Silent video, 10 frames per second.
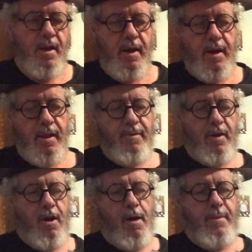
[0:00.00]
leave a
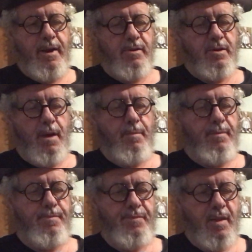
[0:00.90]
comment or
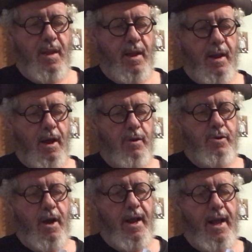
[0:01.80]
something and I'll
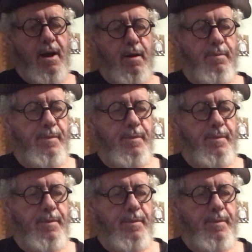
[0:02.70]
try it out.